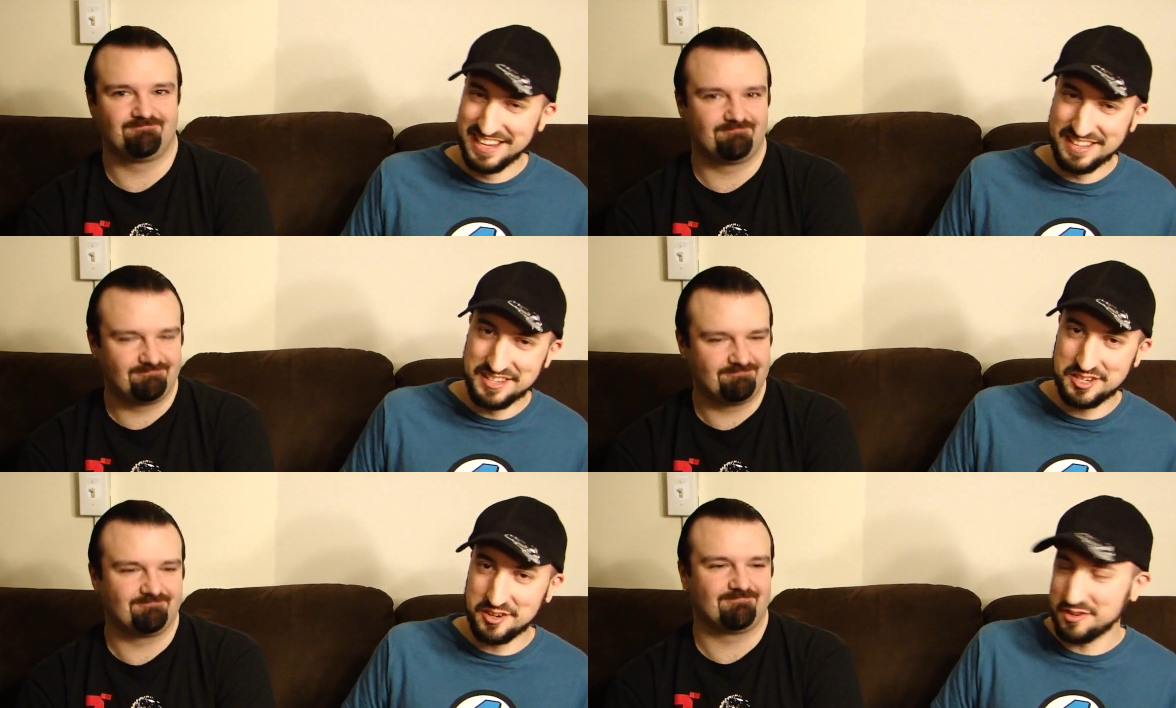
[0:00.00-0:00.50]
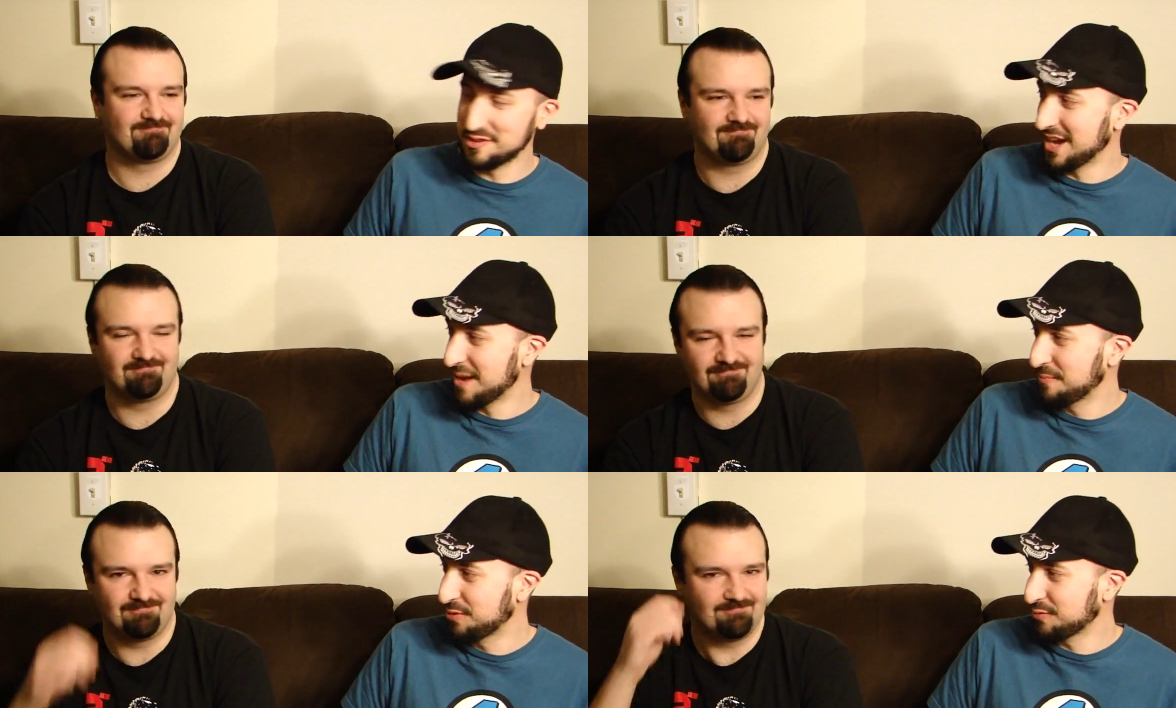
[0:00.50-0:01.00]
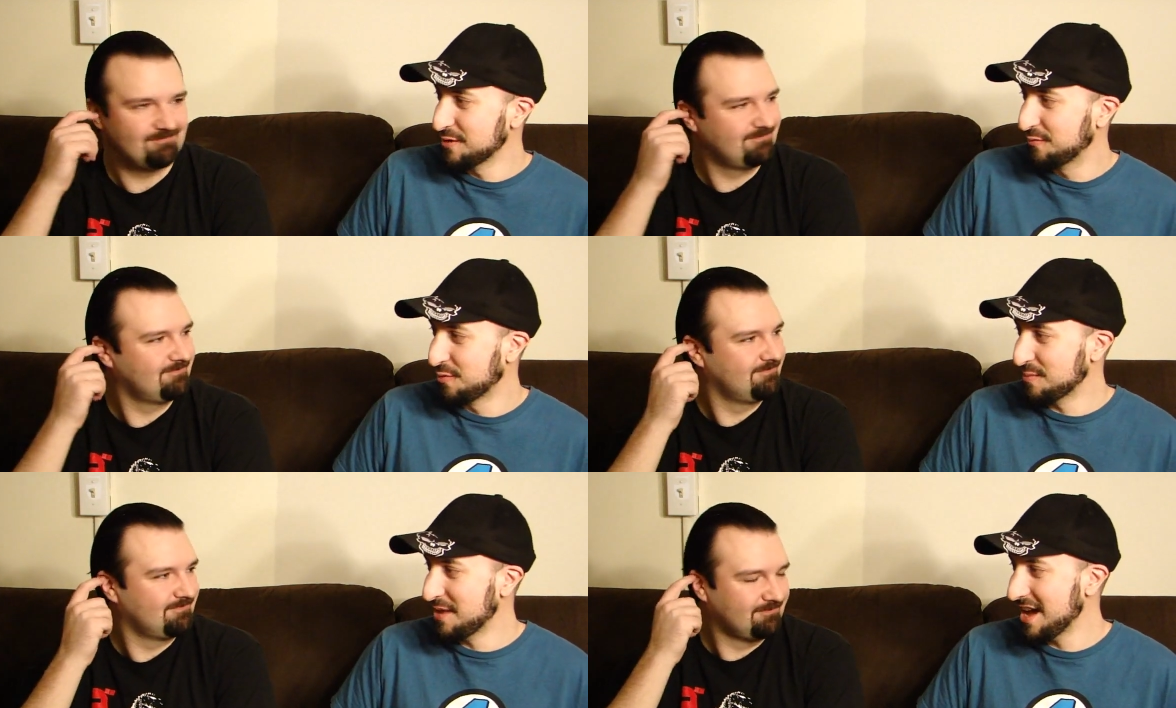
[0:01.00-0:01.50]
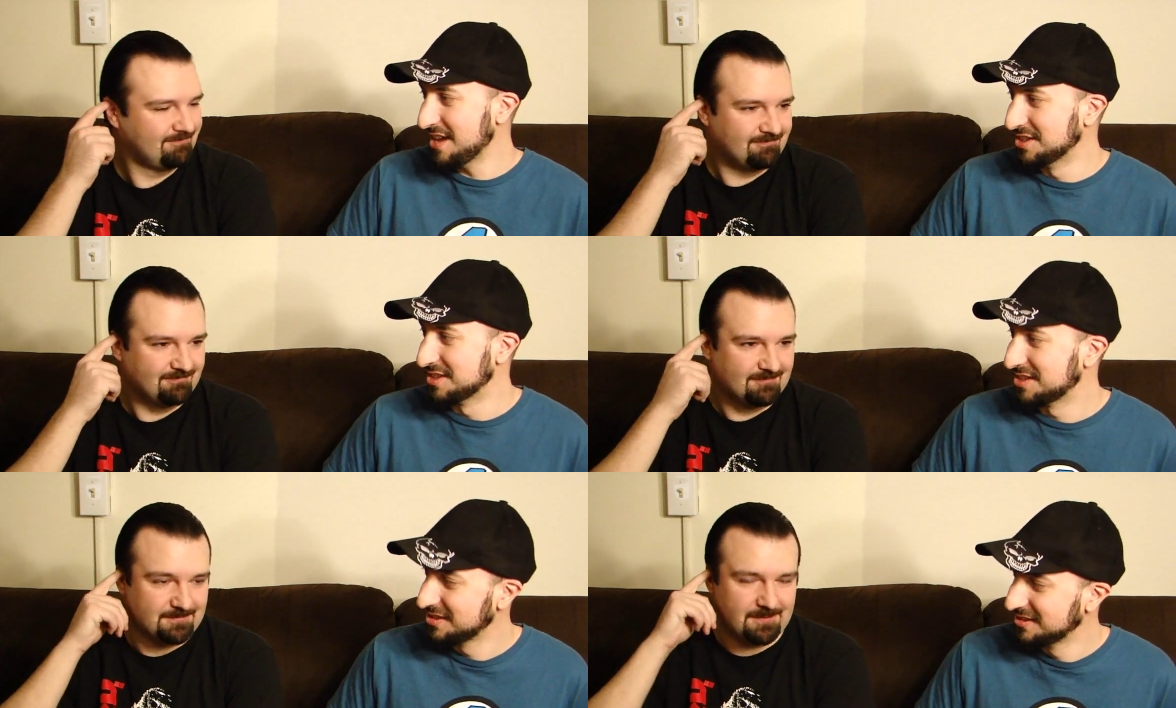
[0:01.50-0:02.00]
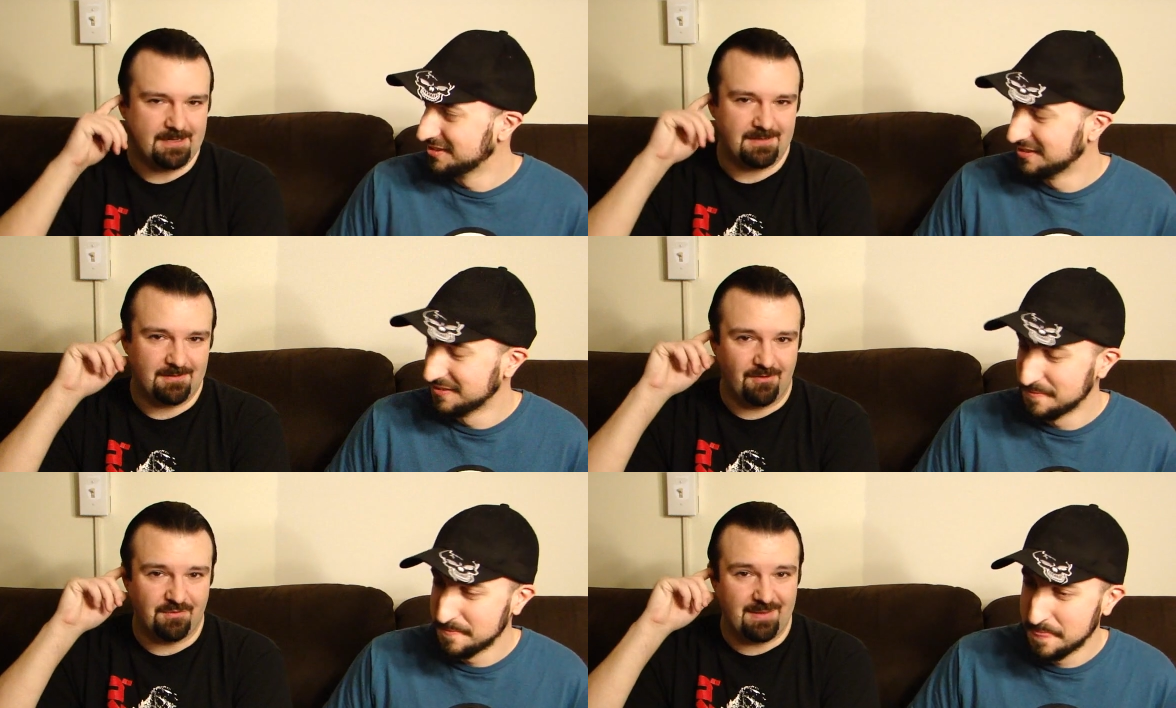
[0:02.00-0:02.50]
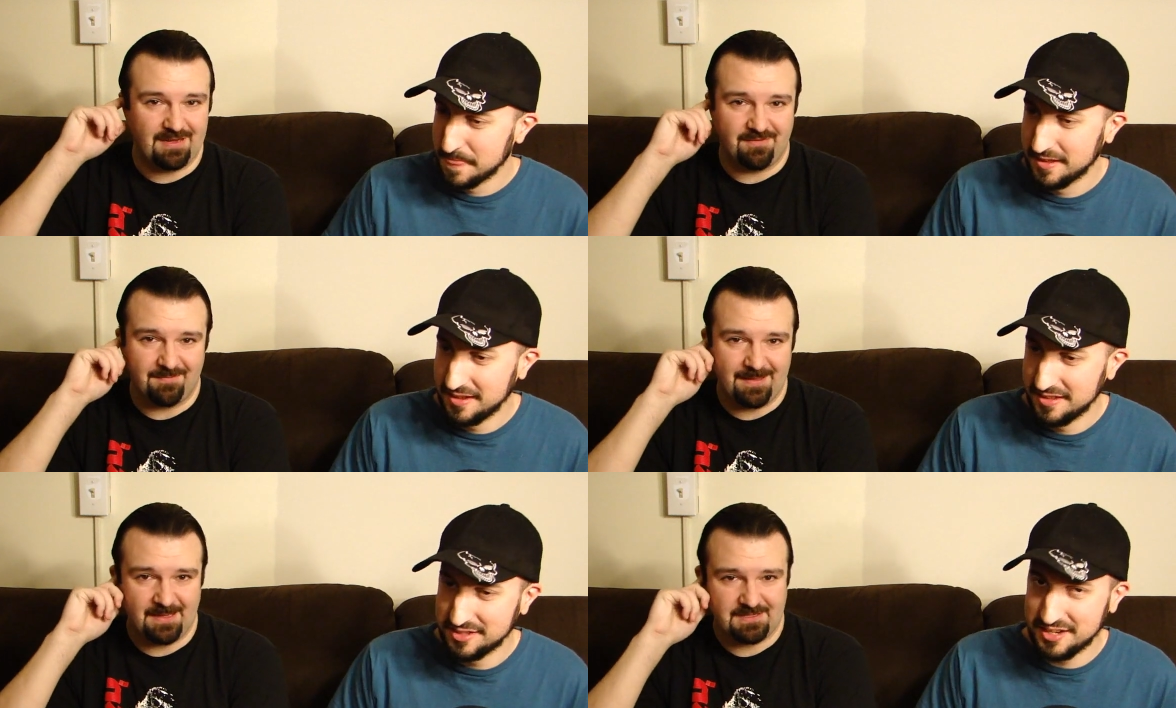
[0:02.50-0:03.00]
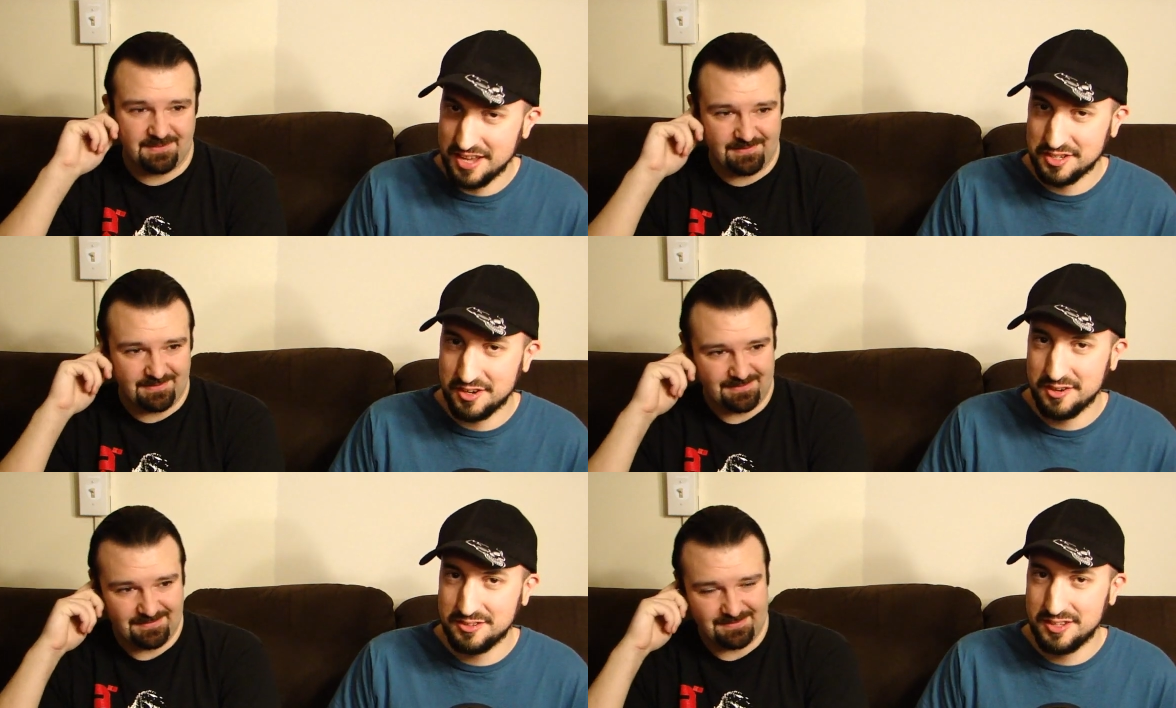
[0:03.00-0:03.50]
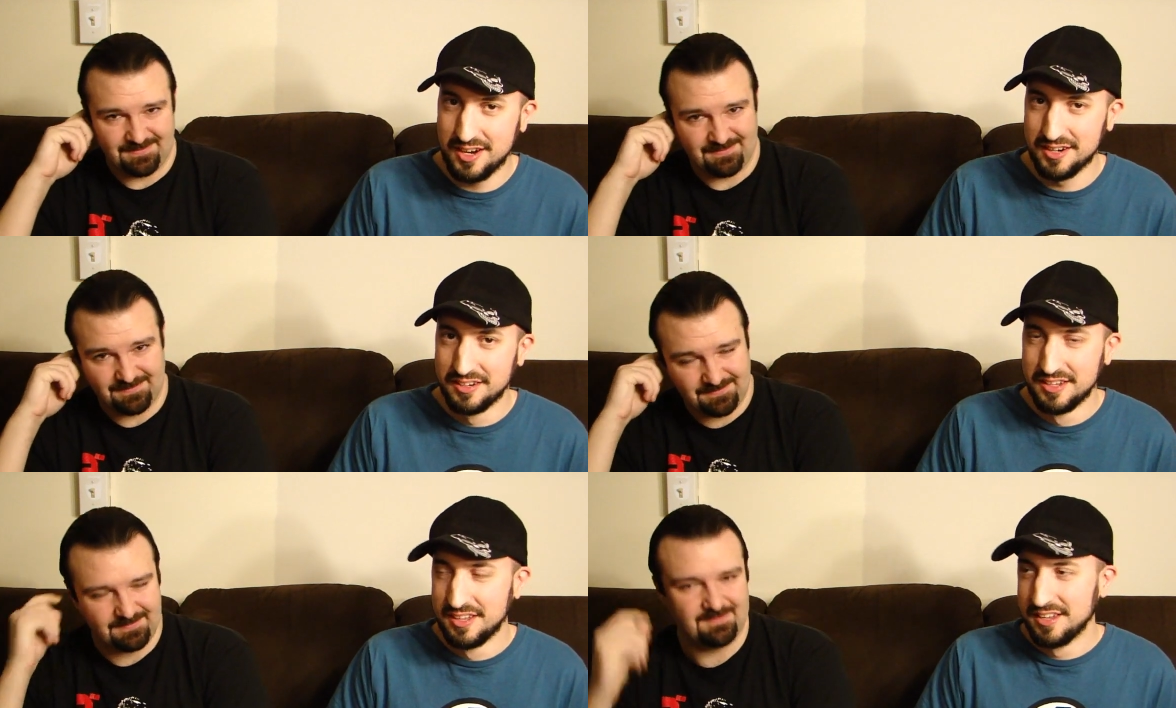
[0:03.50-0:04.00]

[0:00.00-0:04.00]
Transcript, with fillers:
Speaker 1: And these are your top three, four matches. Right. All the main event matches. And you guys are right there.